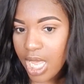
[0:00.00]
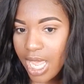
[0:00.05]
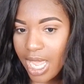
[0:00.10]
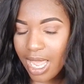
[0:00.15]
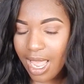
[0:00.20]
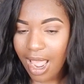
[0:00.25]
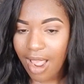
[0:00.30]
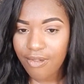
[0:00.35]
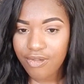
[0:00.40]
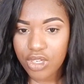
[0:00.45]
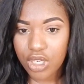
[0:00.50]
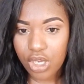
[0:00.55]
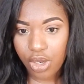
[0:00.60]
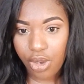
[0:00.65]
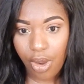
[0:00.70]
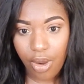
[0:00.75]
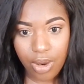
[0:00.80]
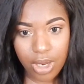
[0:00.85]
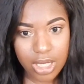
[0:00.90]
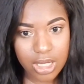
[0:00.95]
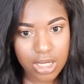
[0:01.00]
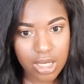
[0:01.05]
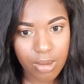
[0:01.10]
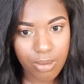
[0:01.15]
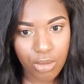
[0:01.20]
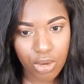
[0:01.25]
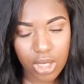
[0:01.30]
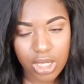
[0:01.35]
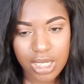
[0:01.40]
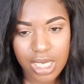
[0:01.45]
and have to go. Because
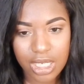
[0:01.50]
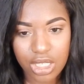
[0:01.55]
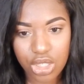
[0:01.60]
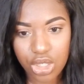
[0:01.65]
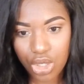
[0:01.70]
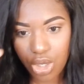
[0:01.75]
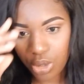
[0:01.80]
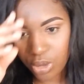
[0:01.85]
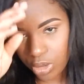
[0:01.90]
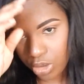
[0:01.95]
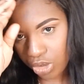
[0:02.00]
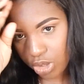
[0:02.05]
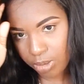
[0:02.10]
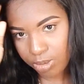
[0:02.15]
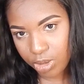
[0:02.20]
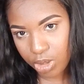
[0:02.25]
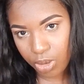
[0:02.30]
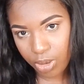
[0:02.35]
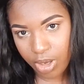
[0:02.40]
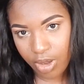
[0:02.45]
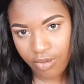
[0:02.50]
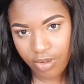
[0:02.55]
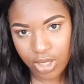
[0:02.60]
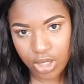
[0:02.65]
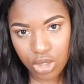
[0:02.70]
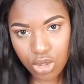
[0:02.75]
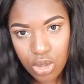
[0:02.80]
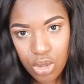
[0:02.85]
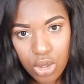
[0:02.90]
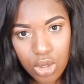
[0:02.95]
some mornings I just go and drop Zoe off at
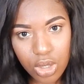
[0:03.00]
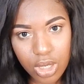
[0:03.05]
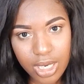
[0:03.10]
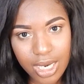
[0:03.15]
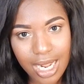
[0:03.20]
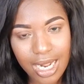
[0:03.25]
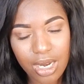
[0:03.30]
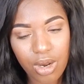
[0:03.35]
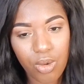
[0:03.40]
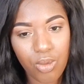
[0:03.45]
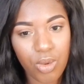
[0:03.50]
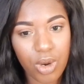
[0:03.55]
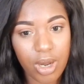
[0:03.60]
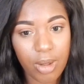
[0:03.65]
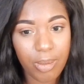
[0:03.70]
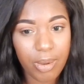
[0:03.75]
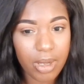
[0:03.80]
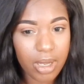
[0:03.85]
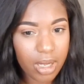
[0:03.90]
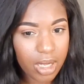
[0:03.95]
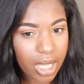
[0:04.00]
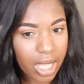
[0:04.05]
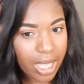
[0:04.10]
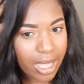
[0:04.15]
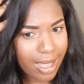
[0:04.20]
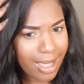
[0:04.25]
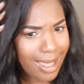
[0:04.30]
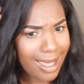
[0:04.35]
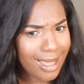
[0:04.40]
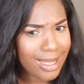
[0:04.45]
school and I don't want to put like
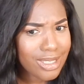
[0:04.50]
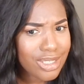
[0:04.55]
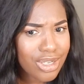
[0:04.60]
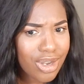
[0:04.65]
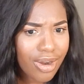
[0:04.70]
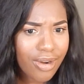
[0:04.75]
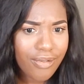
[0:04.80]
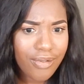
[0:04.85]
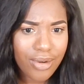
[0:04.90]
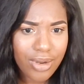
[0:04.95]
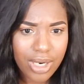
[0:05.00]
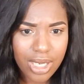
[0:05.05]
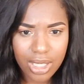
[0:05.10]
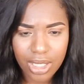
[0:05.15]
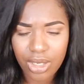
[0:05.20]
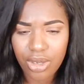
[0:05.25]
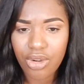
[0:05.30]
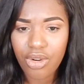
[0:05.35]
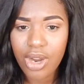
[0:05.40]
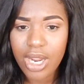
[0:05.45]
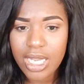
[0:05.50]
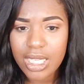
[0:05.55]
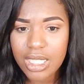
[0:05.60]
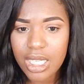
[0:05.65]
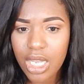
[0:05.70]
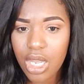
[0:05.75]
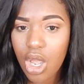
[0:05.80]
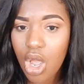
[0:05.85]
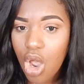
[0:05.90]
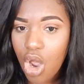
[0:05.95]
a headscarf on and look
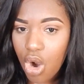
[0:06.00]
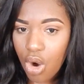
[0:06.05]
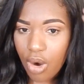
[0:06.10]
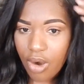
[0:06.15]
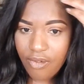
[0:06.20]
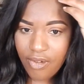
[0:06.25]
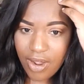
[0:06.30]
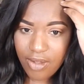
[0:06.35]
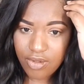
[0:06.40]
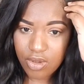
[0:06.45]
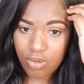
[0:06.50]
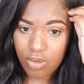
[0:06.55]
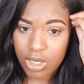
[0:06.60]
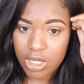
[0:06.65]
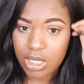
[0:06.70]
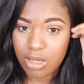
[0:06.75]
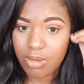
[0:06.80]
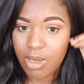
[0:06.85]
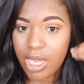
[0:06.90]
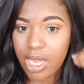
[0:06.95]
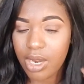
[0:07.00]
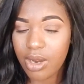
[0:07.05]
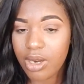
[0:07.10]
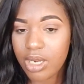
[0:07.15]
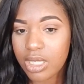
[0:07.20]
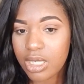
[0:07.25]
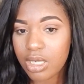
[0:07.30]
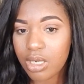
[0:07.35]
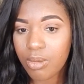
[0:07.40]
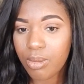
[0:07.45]
crazy, or if I have to run some
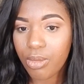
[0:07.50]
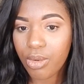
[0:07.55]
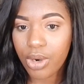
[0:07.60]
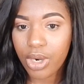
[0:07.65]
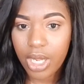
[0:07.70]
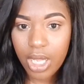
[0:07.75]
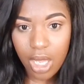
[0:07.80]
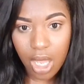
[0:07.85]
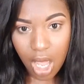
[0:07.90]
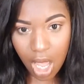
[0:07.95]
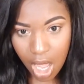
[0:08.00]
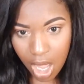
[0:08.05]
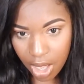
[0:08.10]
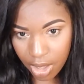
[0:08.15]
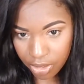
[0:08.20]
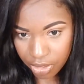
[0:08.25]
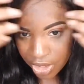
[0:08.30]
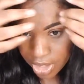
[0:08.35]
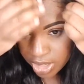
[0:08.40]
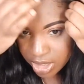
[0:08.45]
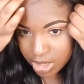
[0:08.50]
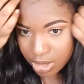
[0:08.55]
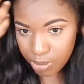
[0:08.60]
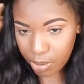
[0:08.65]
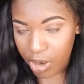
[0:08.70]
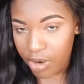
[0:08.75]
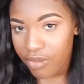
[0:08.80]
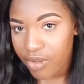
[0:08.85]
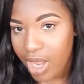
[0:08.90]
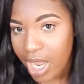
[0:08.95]
errands in the morning, this is
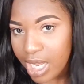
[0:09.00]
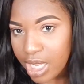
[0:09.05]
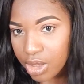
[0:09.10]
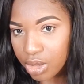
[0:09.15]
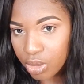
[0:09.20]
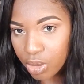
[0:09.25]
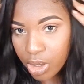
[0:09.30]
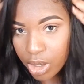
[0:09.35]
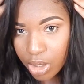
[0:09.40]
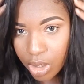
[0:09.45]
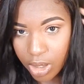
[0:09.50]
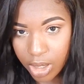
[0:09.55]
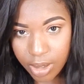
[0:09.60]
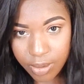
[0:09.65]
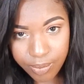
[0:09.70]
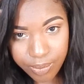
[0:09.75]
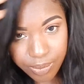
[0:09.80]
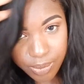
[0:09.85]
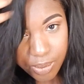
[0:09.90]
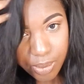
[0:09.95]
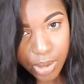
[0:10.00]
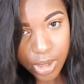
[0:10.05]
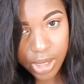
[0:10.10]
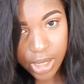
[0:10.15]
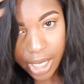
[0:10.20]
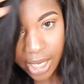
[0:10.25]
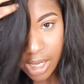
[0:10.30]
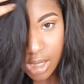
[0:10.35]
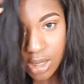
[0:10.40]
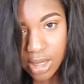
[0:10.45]
perfect. I can throw it on, put
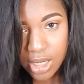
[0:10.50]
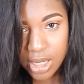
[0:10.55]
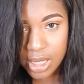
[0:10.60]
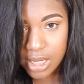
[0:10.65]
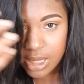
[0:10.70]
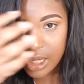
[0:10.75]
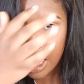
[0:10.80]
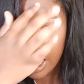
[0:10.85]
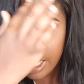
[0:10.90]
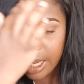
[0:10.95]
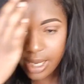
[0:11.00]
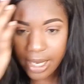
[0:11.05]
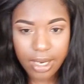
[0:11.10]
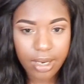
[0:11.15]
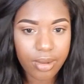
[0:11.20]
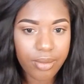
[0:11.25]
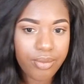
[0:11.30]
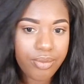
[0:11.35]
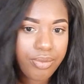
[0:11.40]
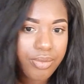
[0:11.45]
the hair to the side,